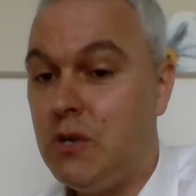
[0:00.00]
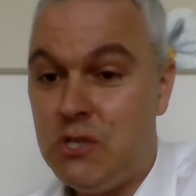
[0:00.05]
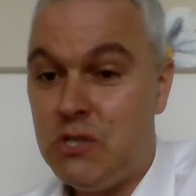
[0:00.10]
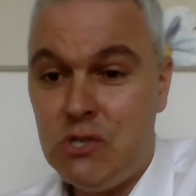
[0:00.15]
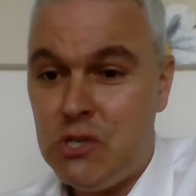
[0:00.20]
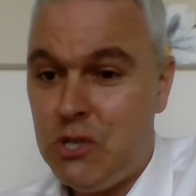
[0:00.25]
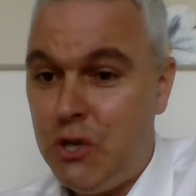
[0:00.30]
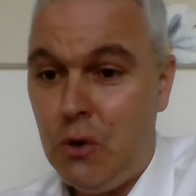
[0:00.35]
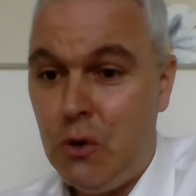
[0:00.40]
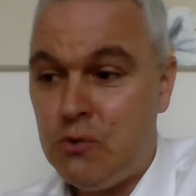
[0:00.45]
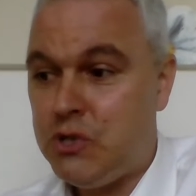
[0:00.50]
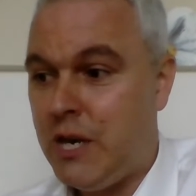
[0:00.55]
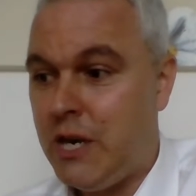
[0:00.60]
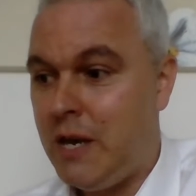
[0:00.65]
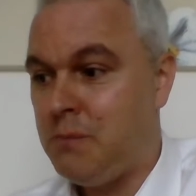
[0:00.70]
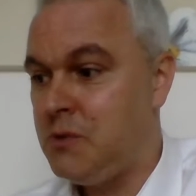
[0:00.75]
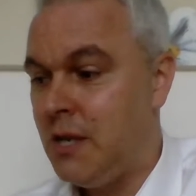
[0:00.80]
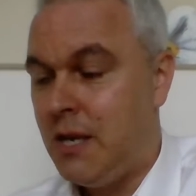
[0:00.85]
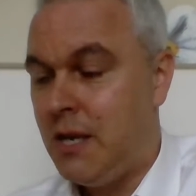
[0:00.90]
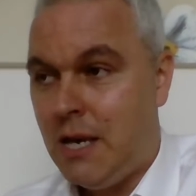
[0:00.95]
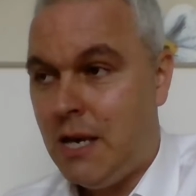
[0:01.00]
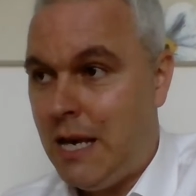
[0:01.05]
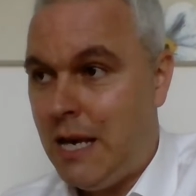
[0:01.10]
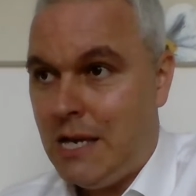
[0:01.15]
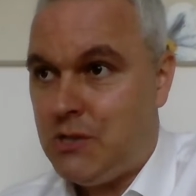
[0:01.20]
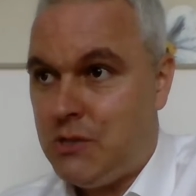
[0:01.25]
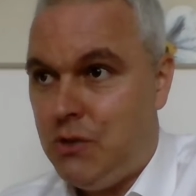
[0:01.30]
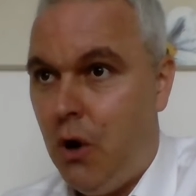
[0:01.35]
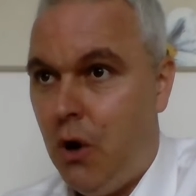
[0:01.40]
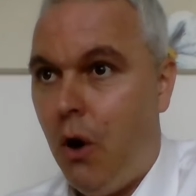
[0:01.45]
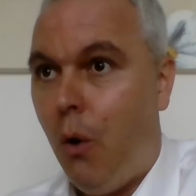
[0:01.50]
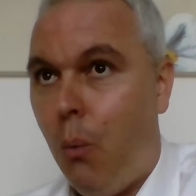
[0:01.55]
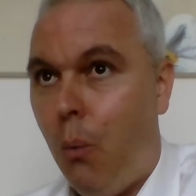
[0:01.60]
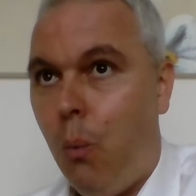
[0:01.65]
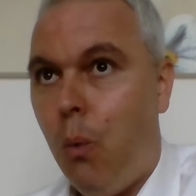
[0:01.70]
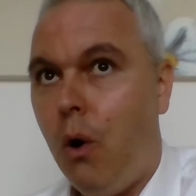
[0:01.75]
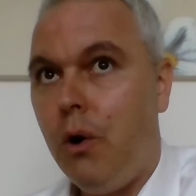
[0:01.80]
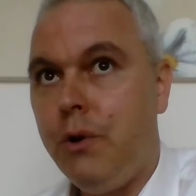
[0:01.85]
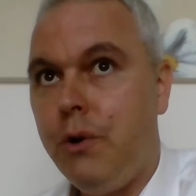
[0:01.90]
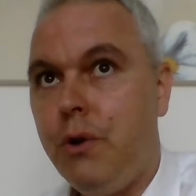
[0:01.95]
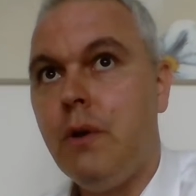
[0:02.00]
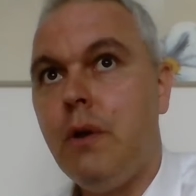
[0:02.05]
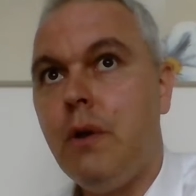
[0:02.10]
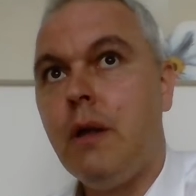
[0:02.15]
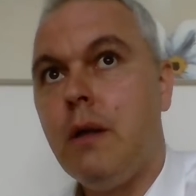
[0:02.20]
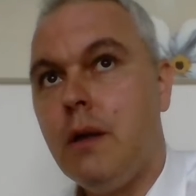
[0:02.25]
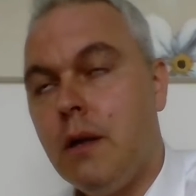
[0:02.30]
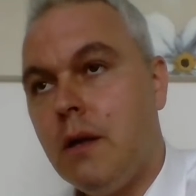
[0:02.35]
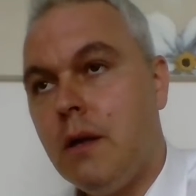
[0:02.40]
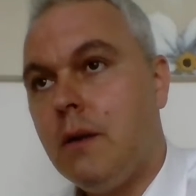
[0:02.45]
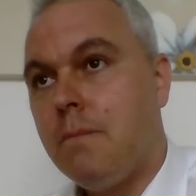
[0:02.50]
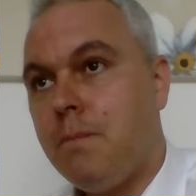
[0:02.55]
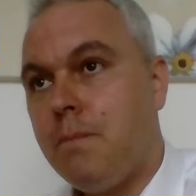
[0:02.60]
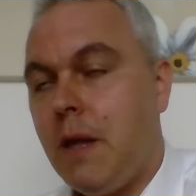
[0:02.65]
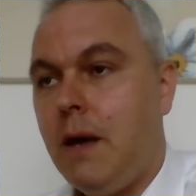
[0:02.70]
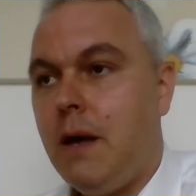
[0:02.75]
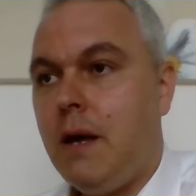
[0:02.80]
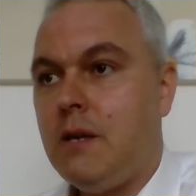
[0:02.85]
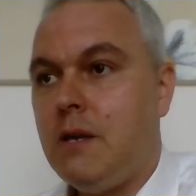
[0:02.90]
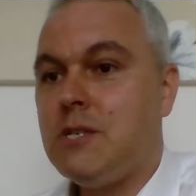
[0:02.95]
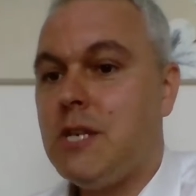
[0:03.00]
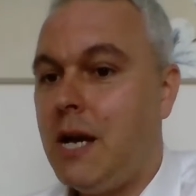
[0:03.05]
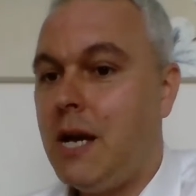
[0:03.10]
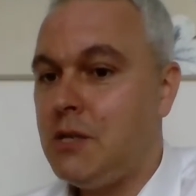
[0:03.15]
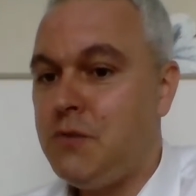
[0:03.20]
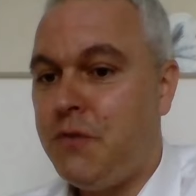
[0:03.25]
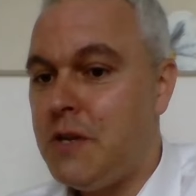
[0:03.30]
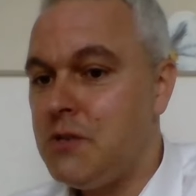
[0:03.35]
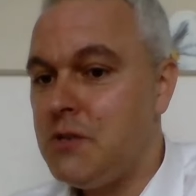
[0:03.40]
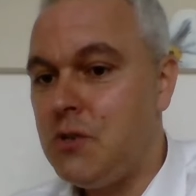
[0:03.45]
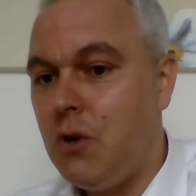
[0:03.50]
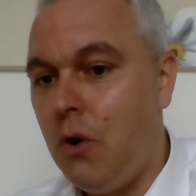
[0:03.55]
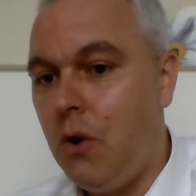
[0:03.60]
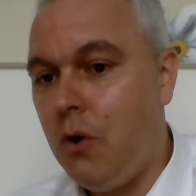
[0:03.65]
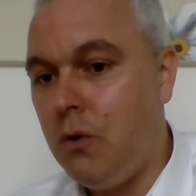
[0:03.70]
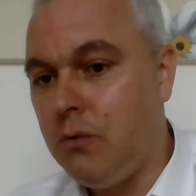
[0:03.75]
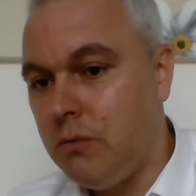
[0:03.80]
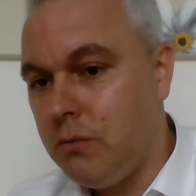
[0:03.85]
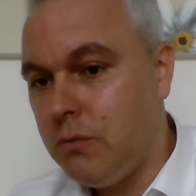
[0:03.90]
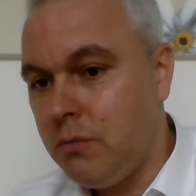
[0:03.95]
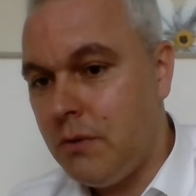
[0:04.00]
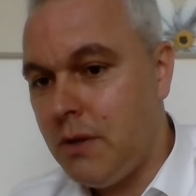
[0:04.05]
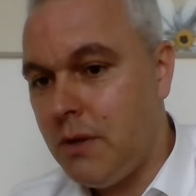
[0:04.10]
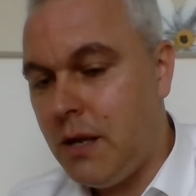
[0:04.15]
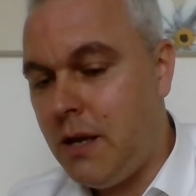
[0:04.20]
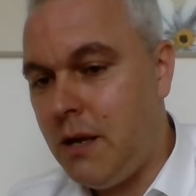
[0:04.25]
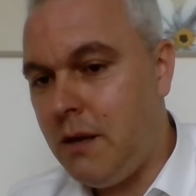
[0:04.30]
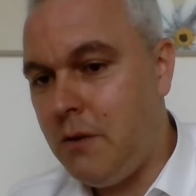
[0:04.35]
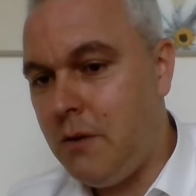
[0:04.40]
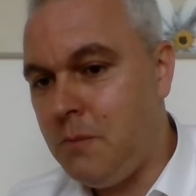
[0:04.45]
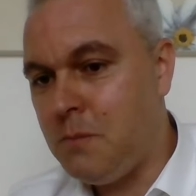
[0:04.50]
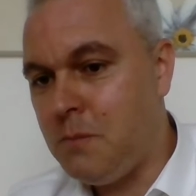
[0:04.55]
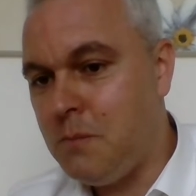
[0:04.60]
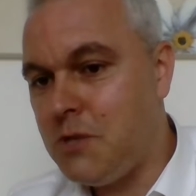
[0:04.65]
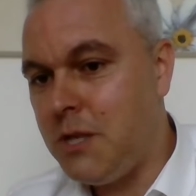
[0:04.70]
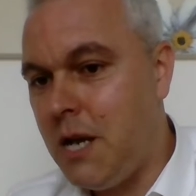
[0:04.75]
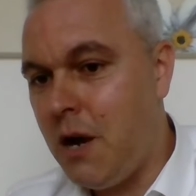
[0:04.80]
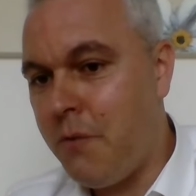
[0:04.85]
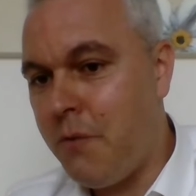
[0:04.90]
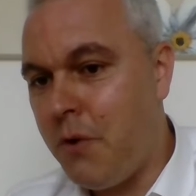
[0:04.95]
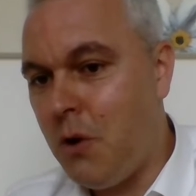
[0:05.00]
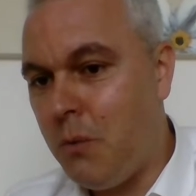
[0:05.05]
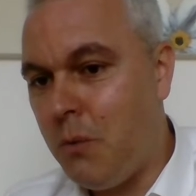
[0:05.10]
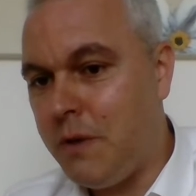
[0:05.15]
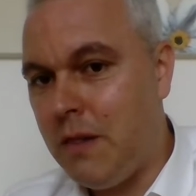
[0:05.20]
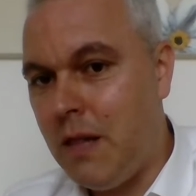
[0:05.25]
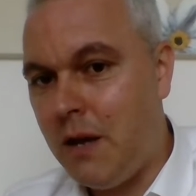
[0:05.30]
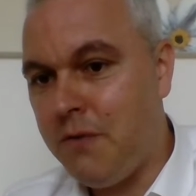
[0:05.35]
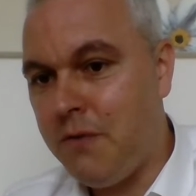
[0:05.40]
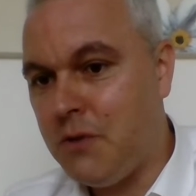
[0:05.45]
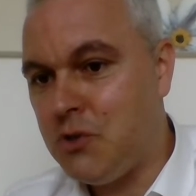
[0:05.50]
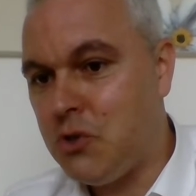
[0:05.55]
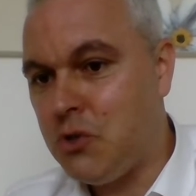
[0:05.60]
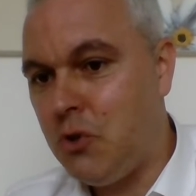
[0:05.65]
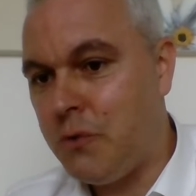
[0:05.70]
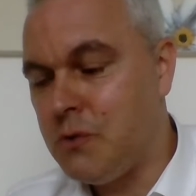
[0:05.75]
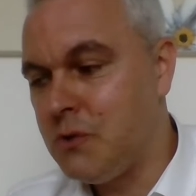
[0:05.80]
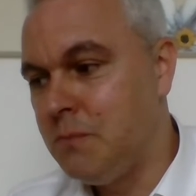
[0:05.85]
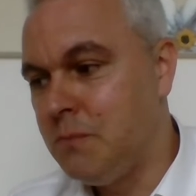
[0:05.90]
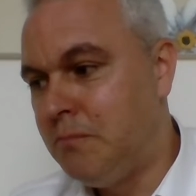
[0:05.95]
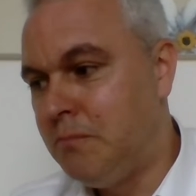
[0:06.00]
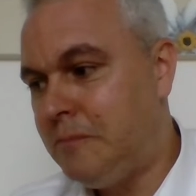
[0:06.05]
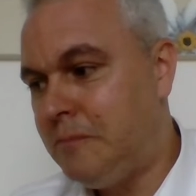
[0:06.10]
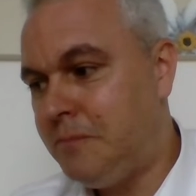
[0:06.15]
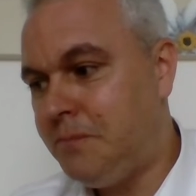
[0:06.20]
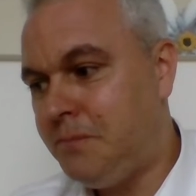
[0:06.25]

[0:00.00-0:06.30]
Because as you know, James, it's not a one size fits all scenario with life insurance.